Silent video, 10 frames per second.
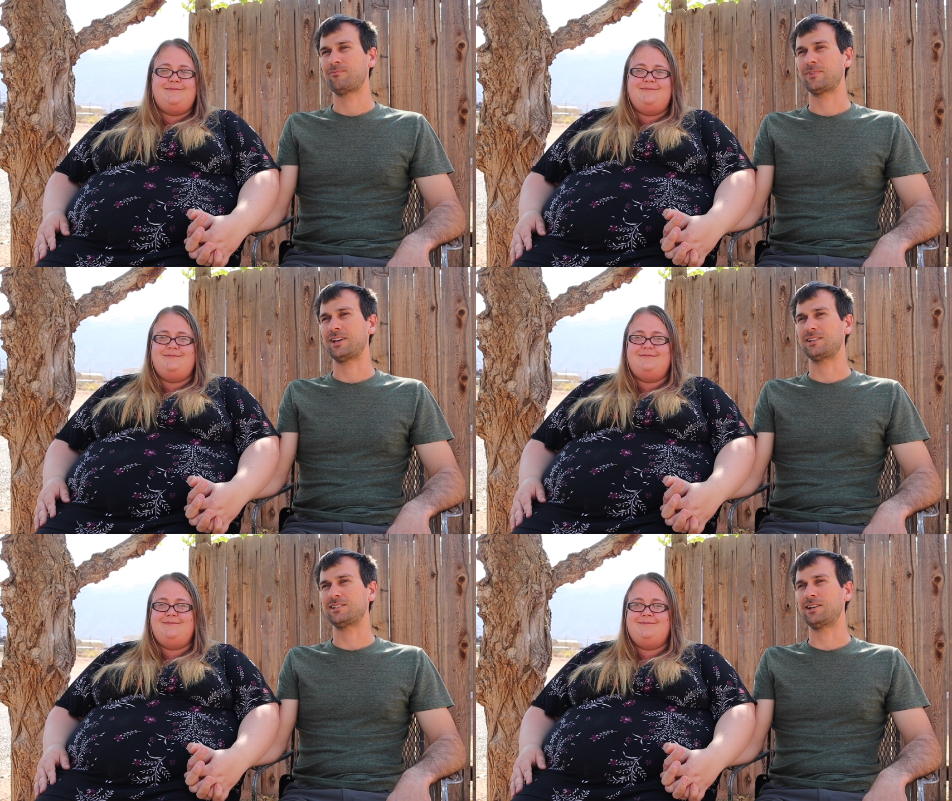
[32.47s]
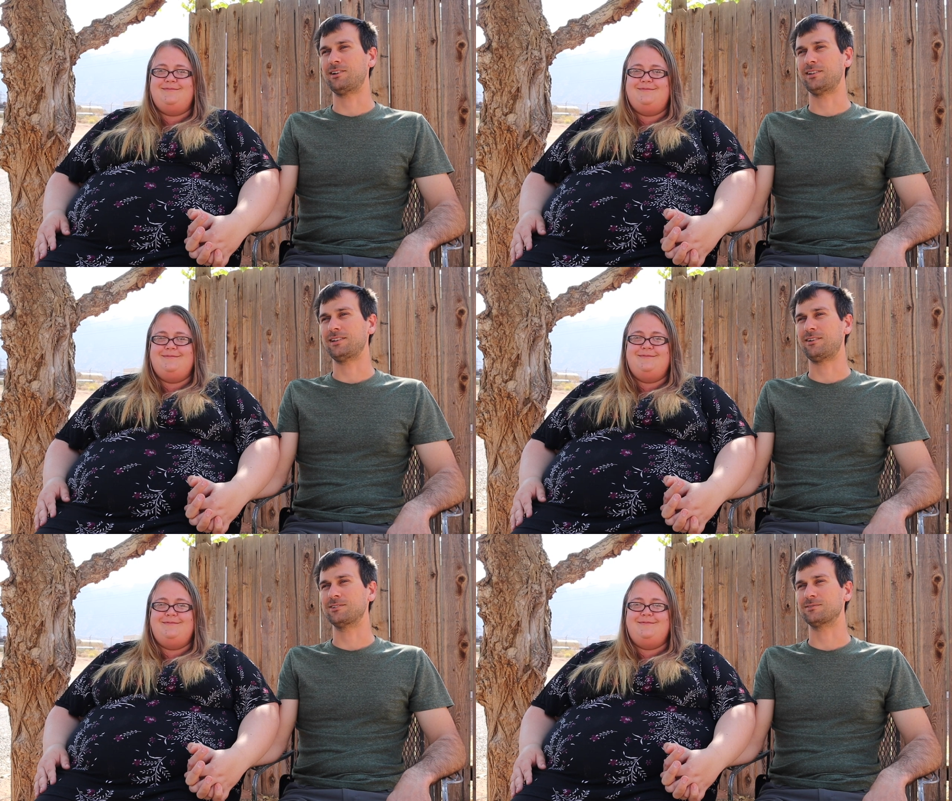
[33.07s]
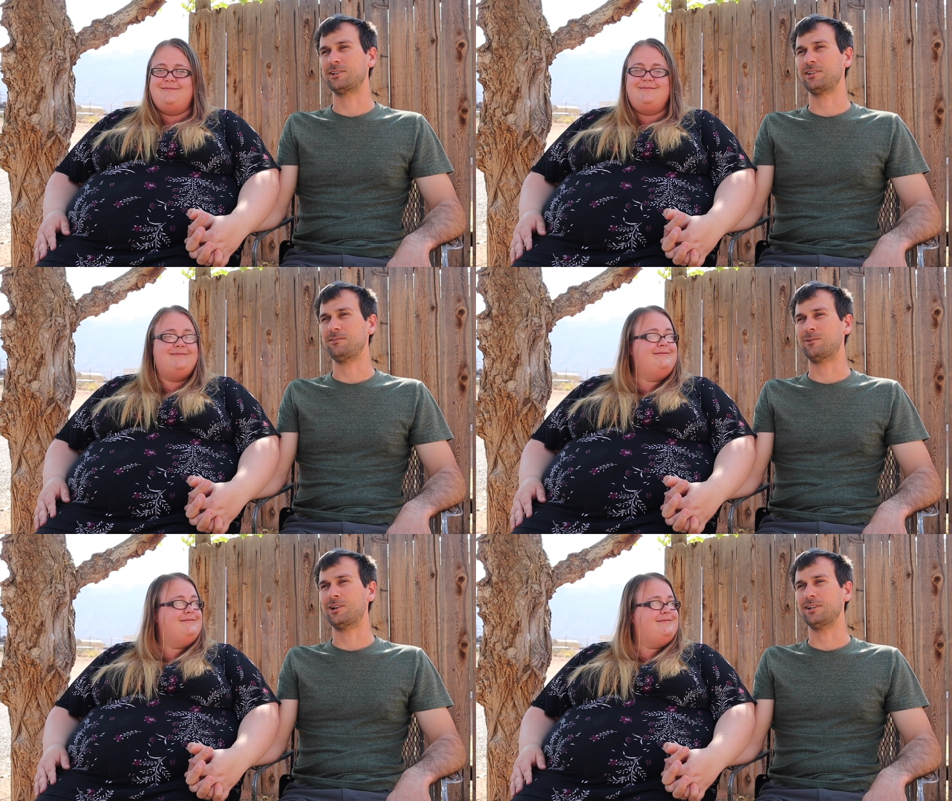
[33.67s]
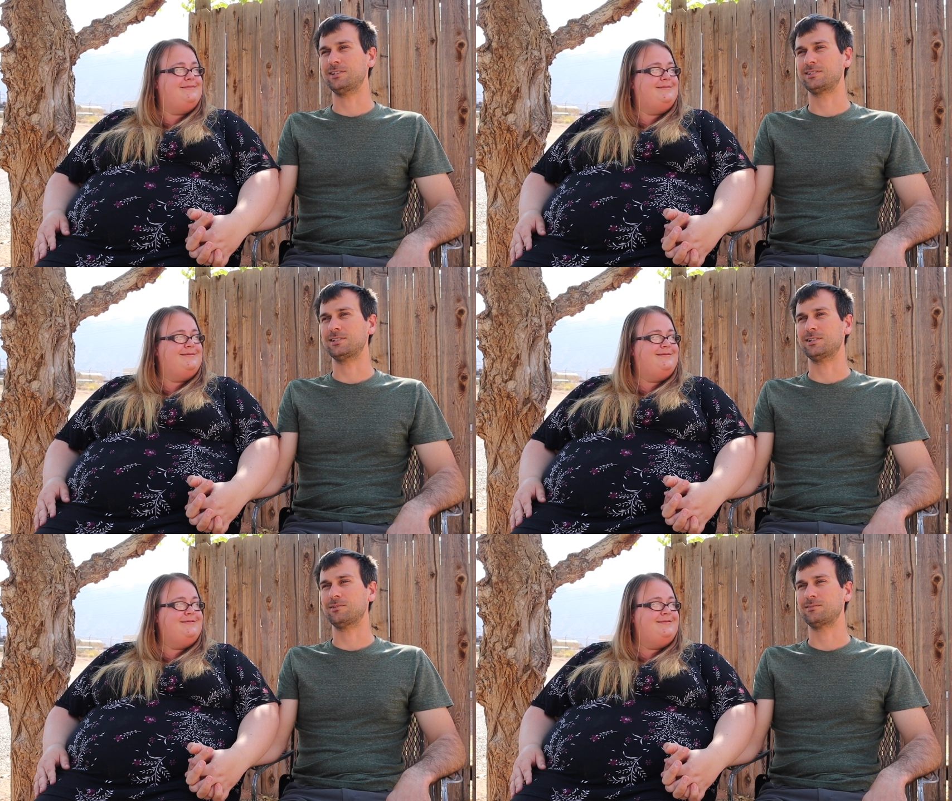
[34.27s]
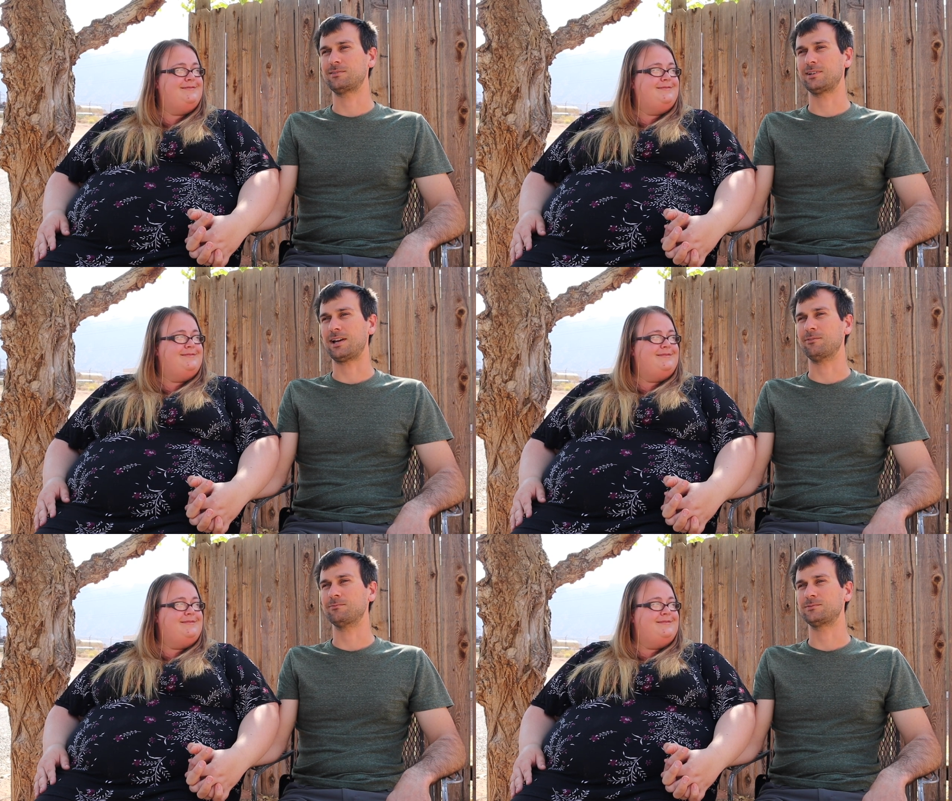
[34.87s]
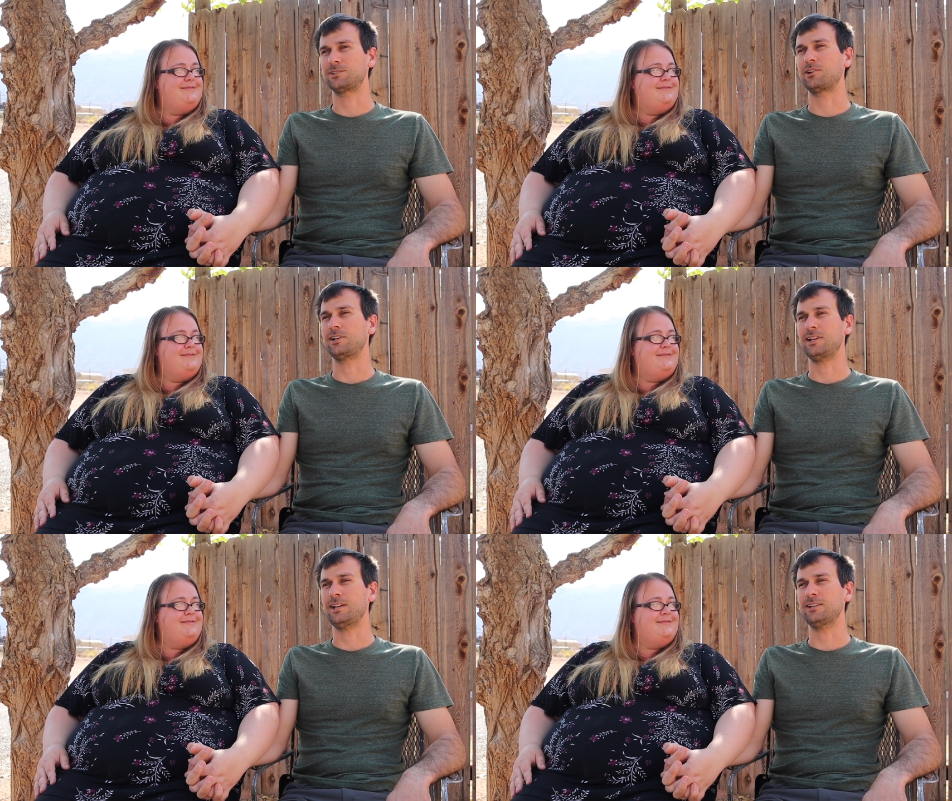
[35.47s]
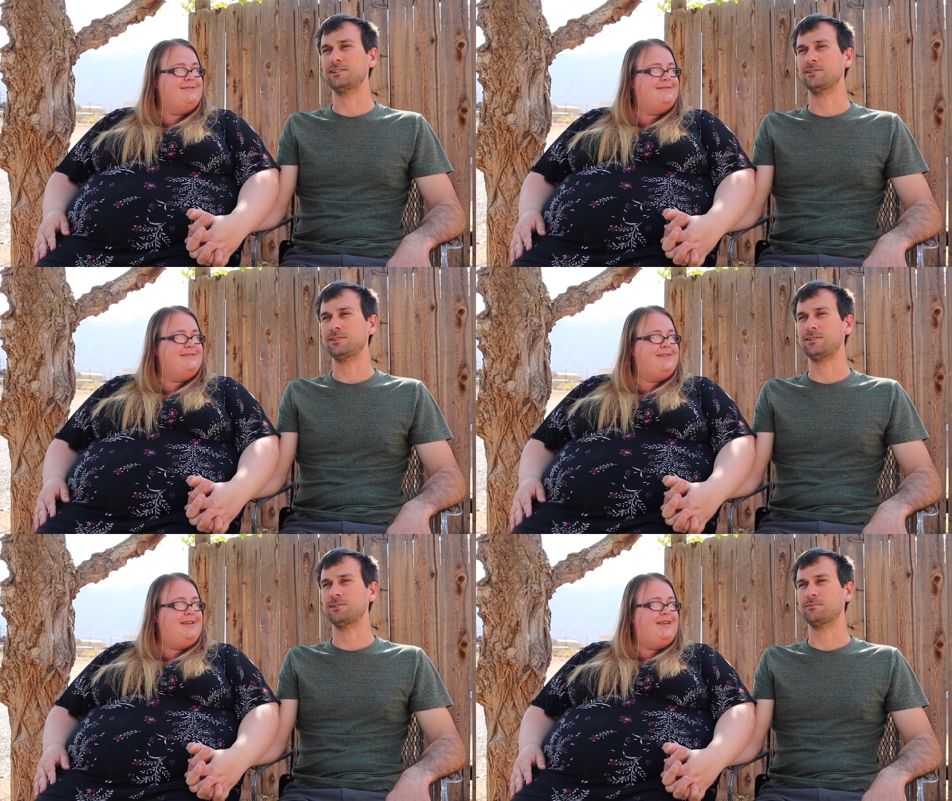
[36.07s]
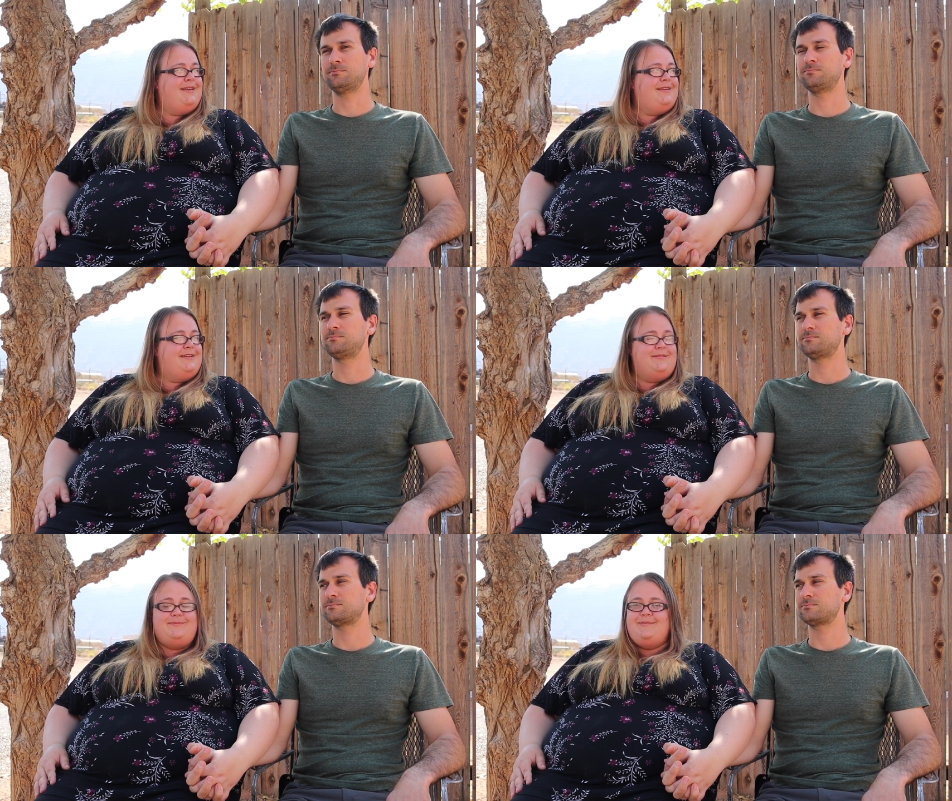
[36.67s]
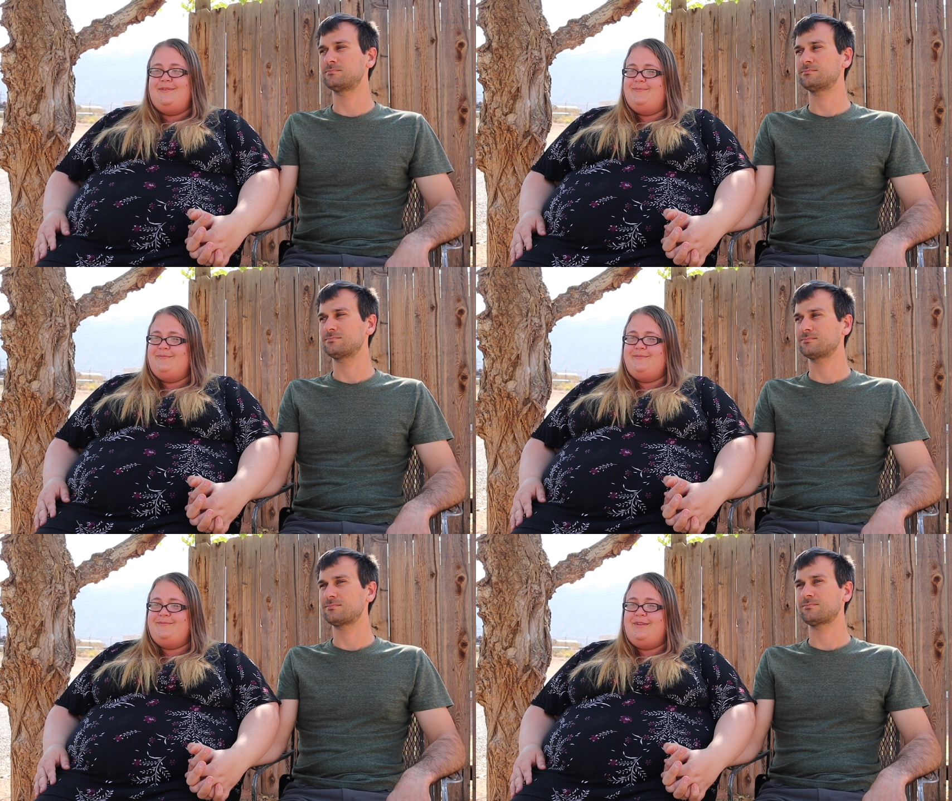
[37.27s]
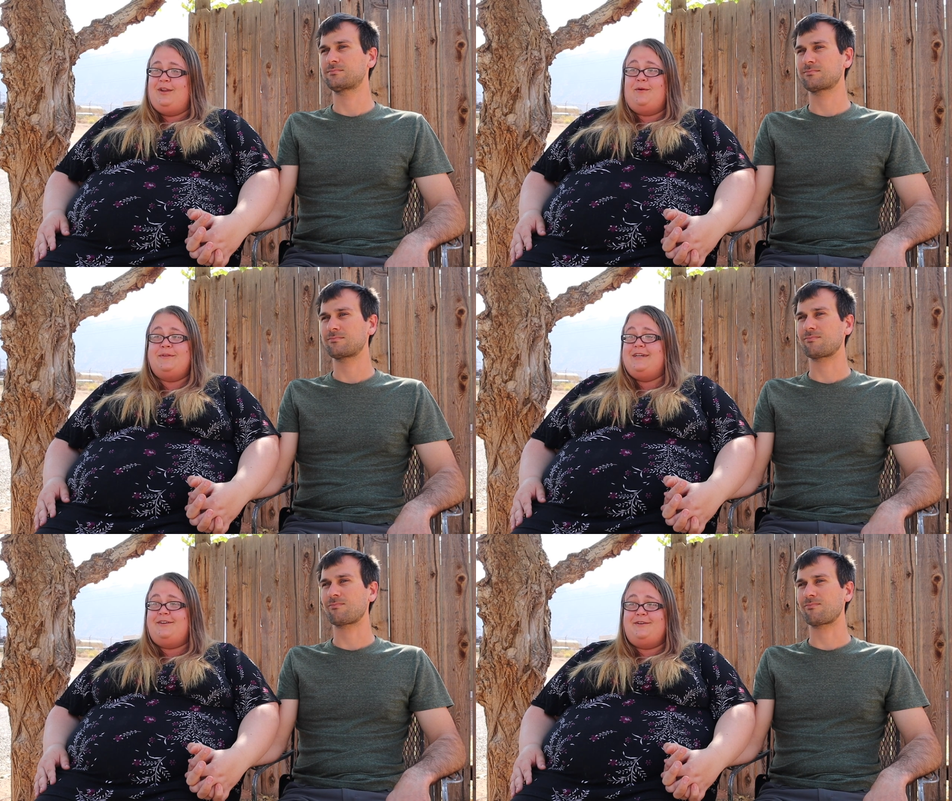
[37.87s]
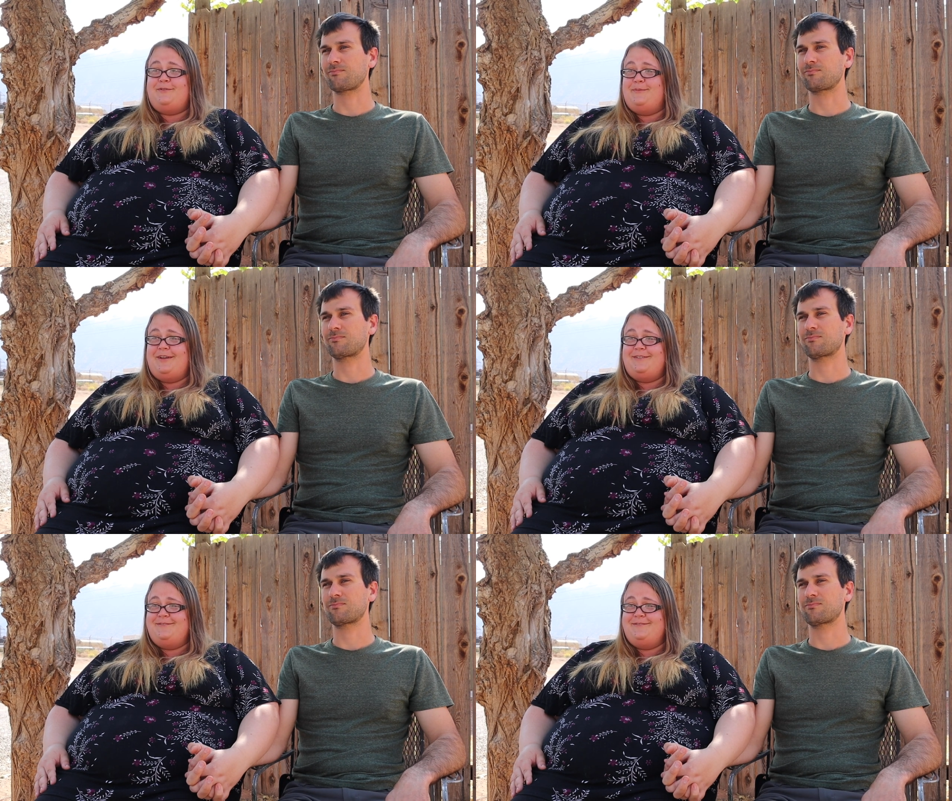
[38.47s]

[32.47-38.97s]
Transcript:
Speaker 1: I could tell that that was what he wanted, so I started to get into it too.
Speaker 2: And I went downhill from there.